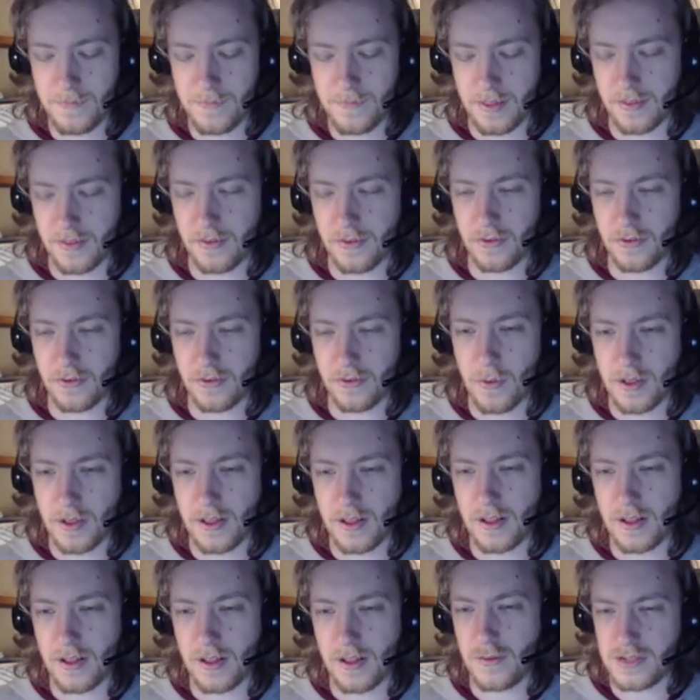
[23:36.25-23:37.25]
That's also
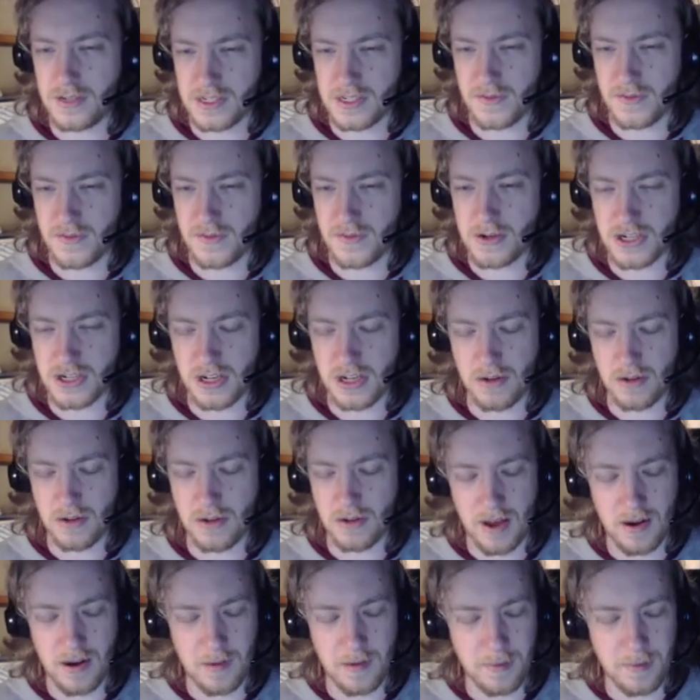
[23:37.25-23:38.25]
when like the Vortex videos slowed
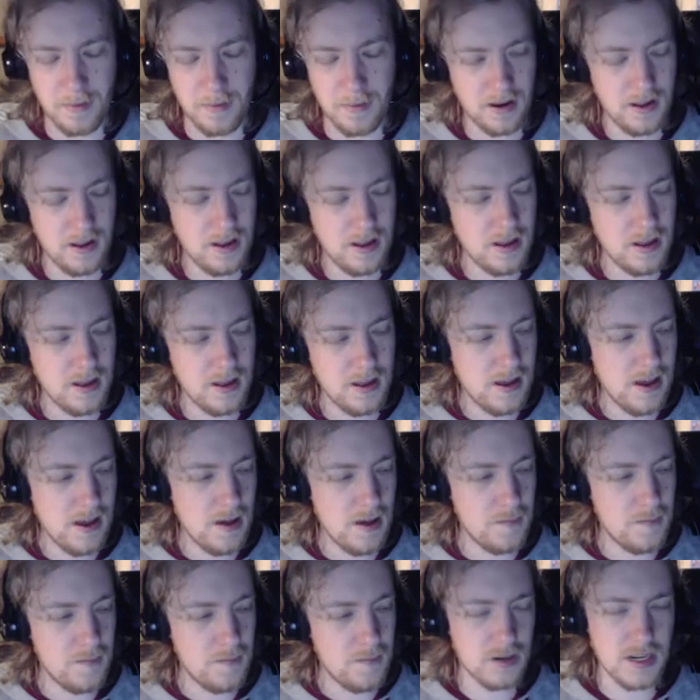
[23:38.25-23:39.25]
down a bit.
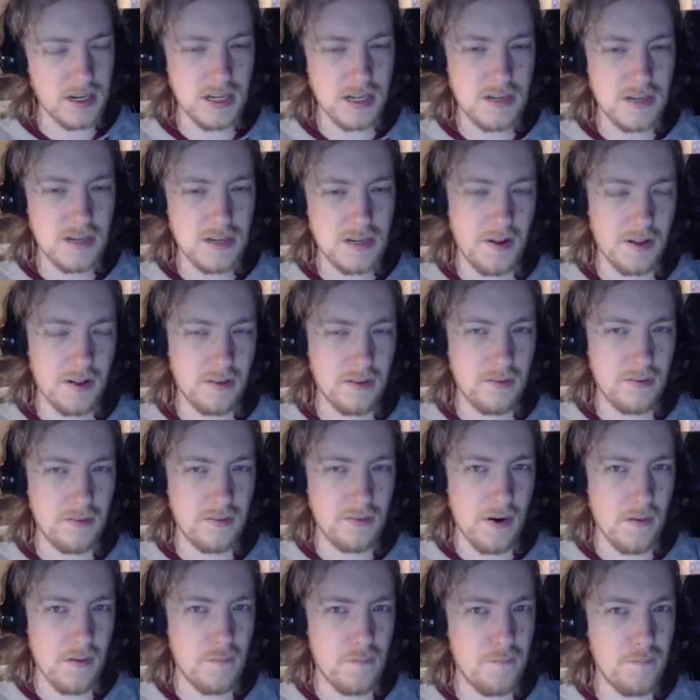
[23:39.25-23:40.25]
Vortex felt
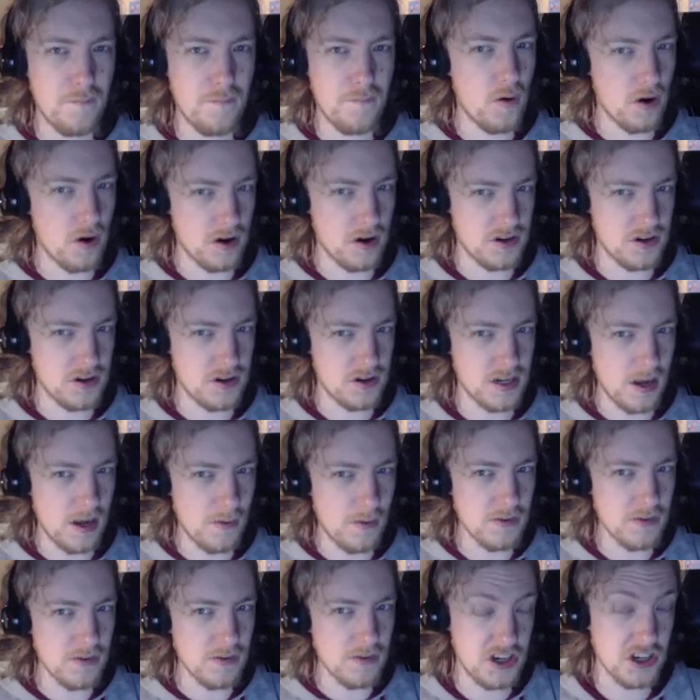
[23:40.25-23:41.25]
very forced.
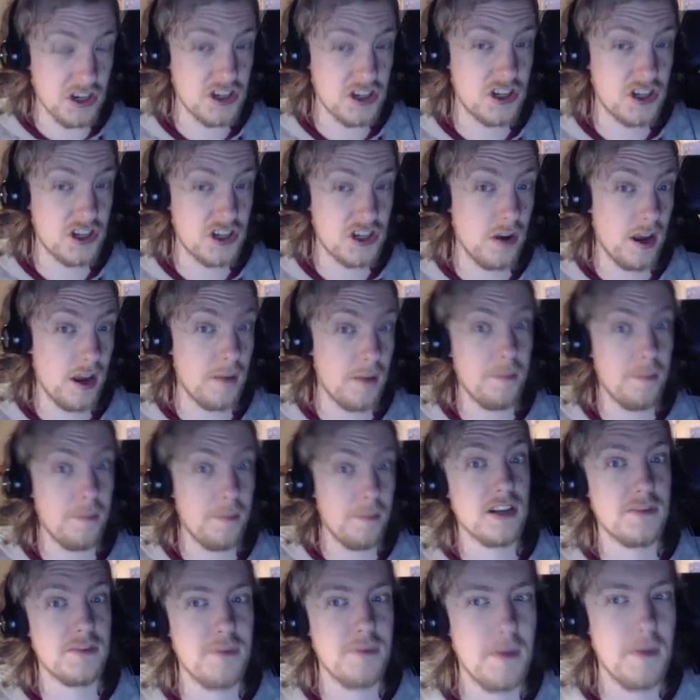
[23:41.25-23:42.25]
I was just doing it
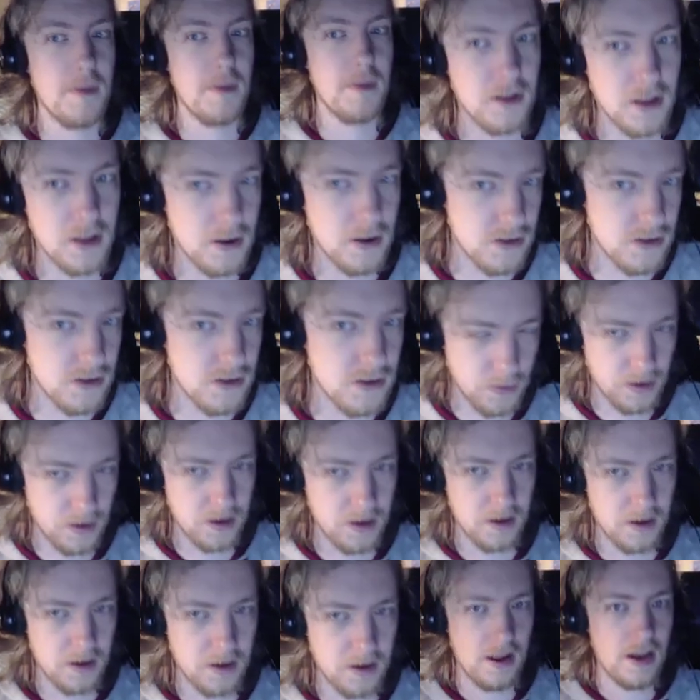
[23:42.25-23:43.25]
because people on YouTube
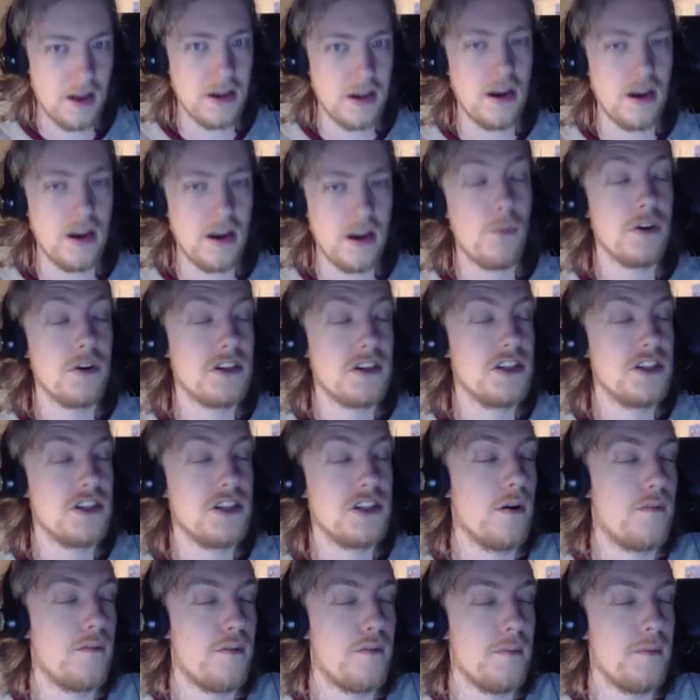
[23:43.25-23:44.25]
wanted it, and I wasn't
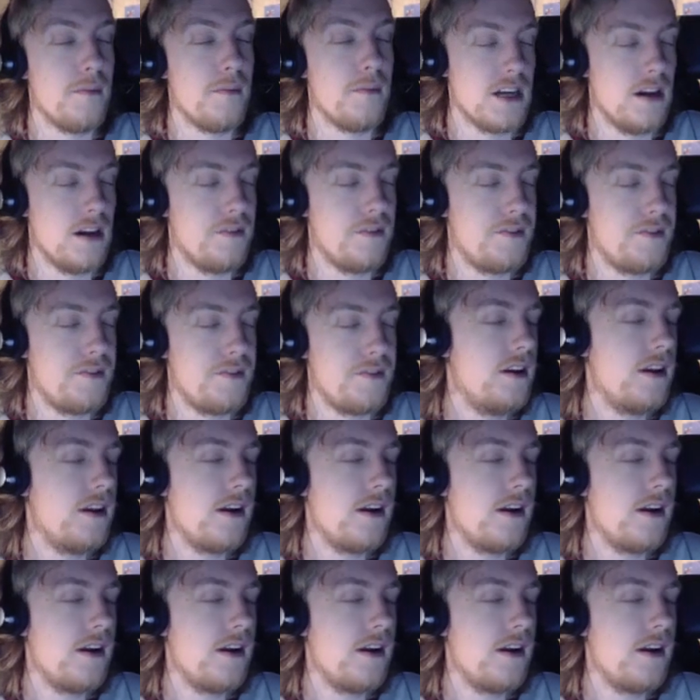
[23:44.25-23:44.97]
doing it for myself.